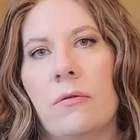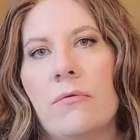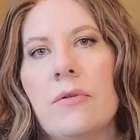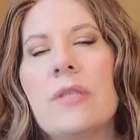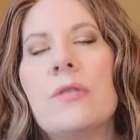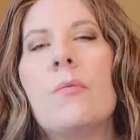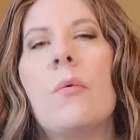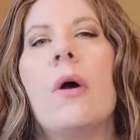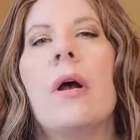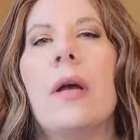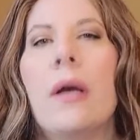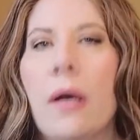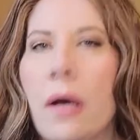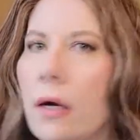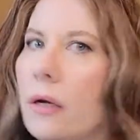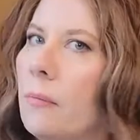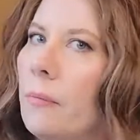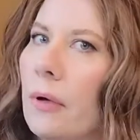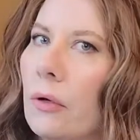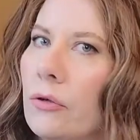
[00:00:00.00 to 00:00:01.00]
reason why I
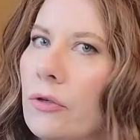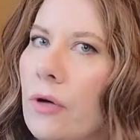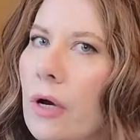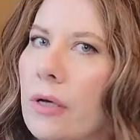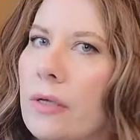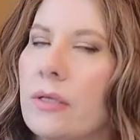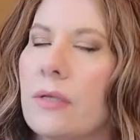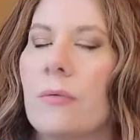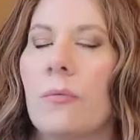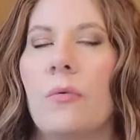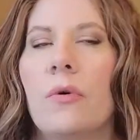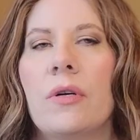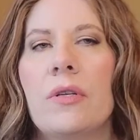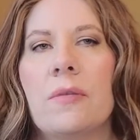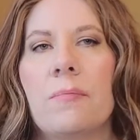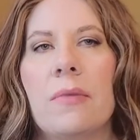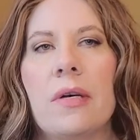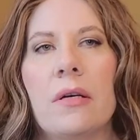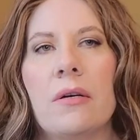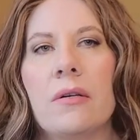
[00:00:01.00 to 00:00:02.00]
got a BelleTress
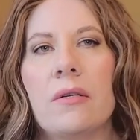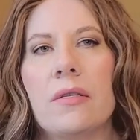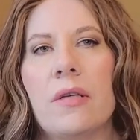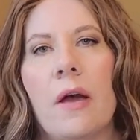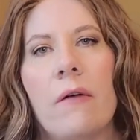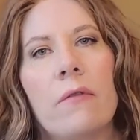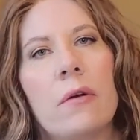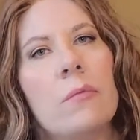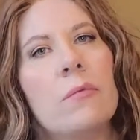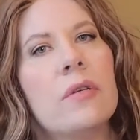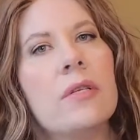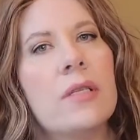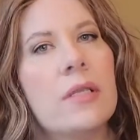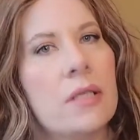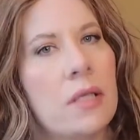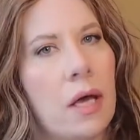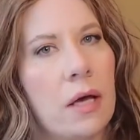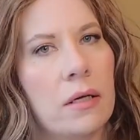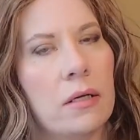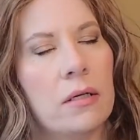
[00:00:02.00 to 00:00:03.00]
was because everyone
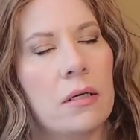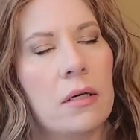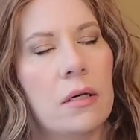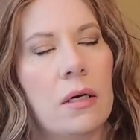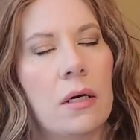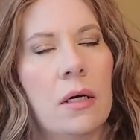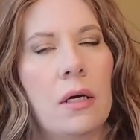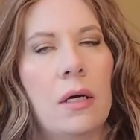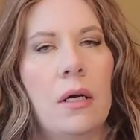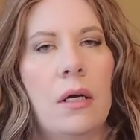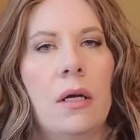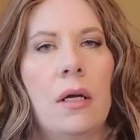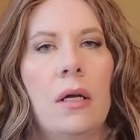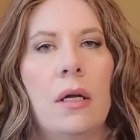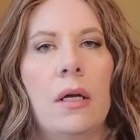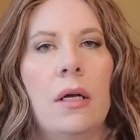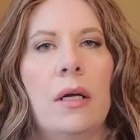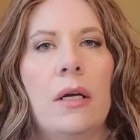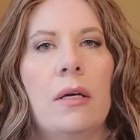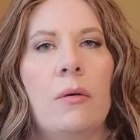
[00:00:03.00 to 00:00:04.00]
said
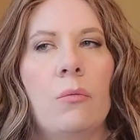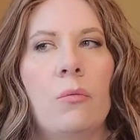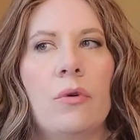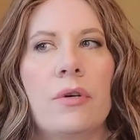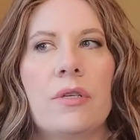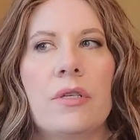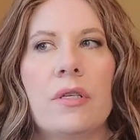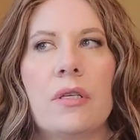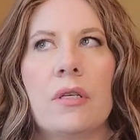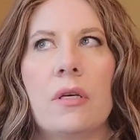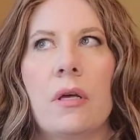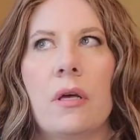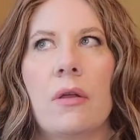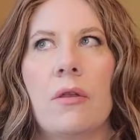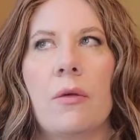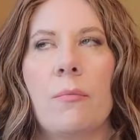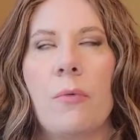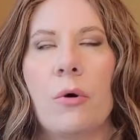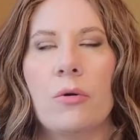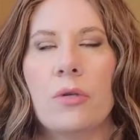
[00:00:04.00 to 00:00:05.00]
it was
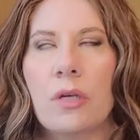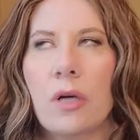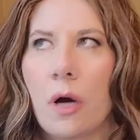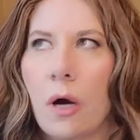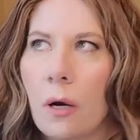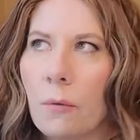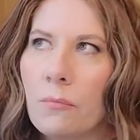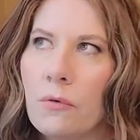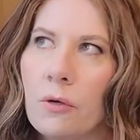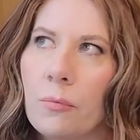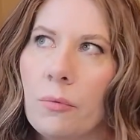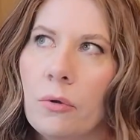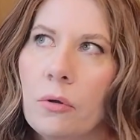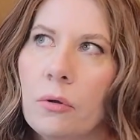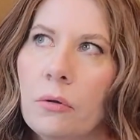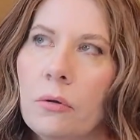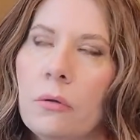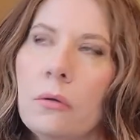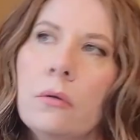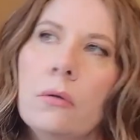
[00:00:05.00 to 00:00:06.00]
the most
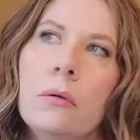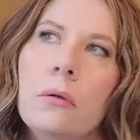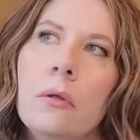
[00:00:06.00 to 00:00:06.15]
comfortable,